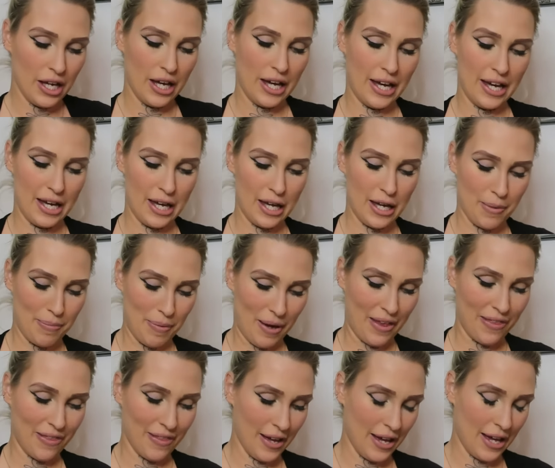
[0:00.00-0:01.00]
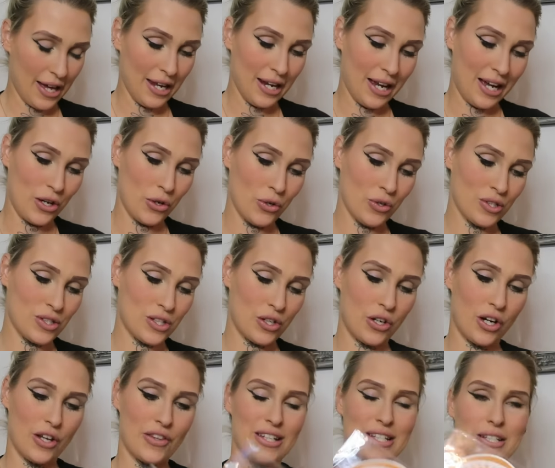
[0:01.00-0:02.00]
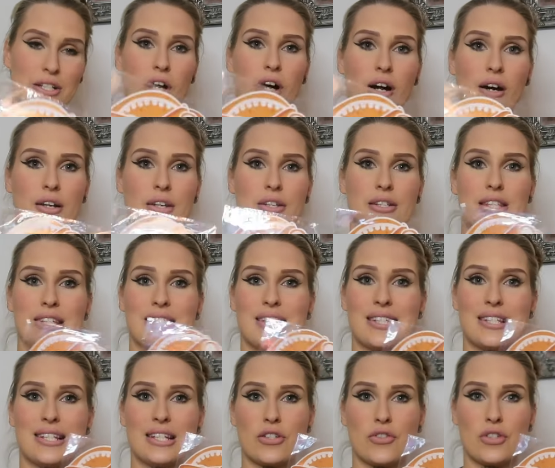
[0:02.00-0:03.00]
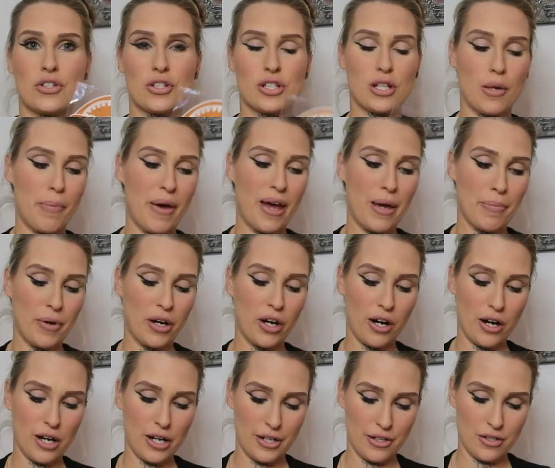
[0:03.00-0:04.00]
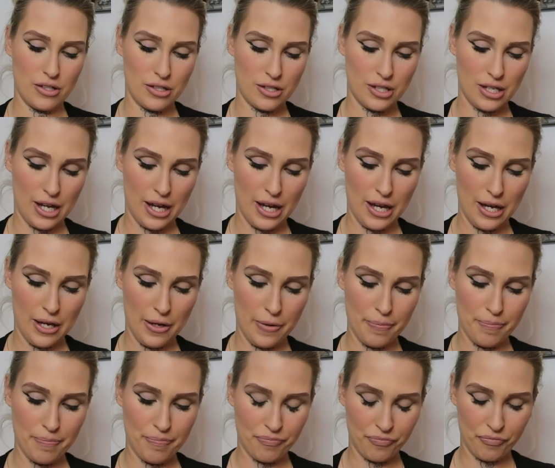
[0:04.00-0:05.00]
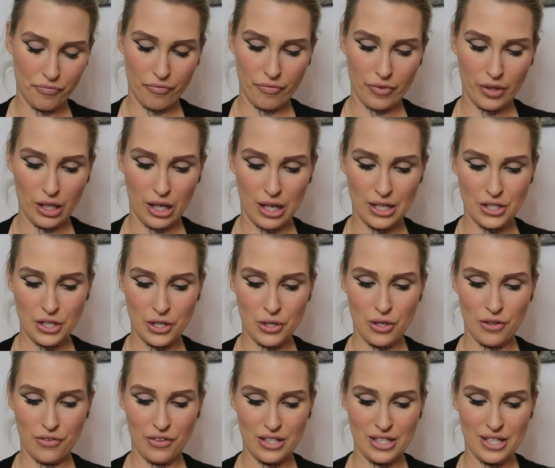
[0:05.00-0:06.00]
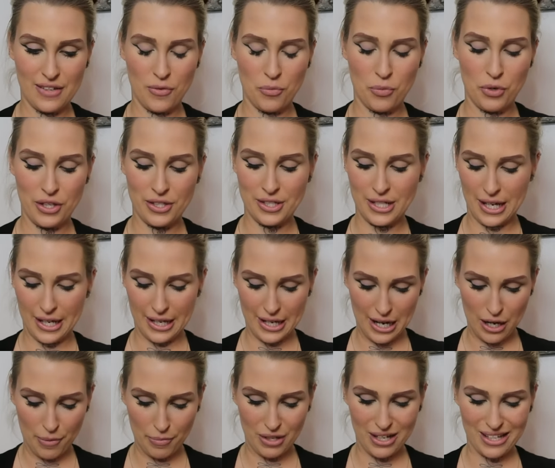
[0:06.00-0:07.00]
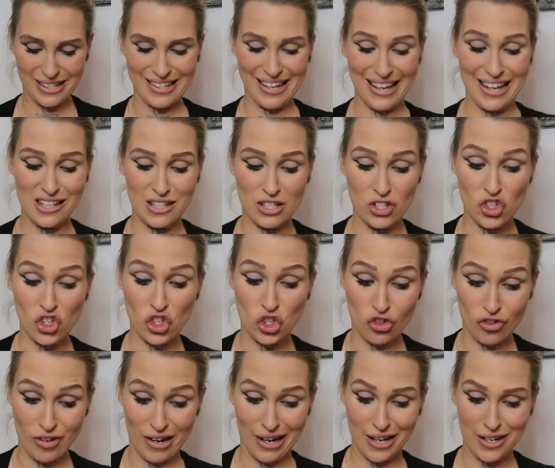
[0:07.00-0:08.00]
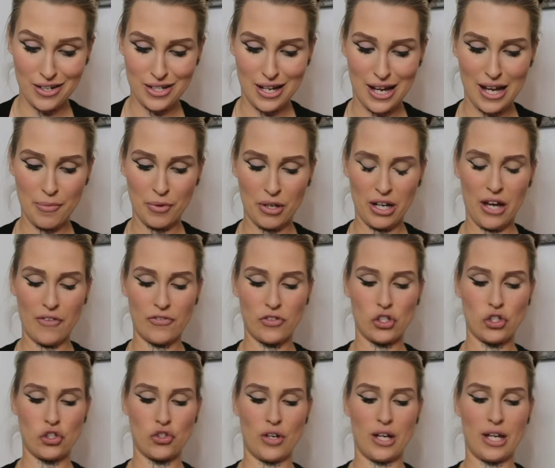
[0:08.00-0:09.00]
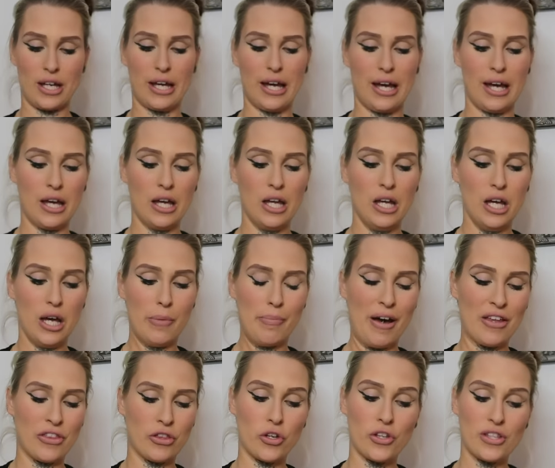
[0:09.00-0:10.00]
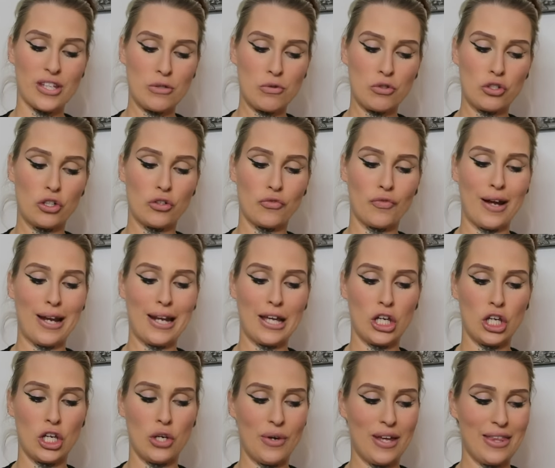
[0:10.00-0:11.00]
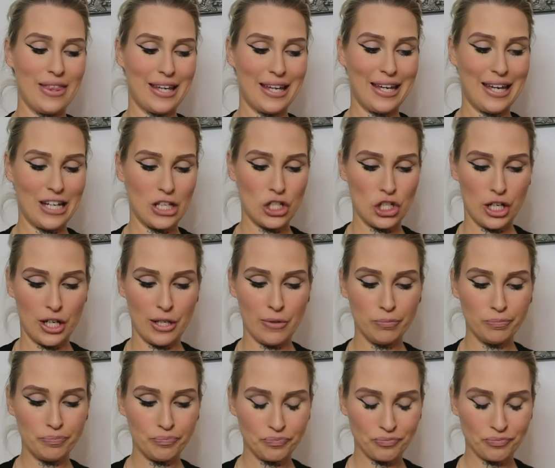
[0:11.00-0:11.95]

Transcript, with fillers: And then I also got this garland. This is literally just a paper garland. I don't know if it's even worth taking it out because it isn't stringed. I am going to have to string it. But I thought this would look really cute in the kitchen.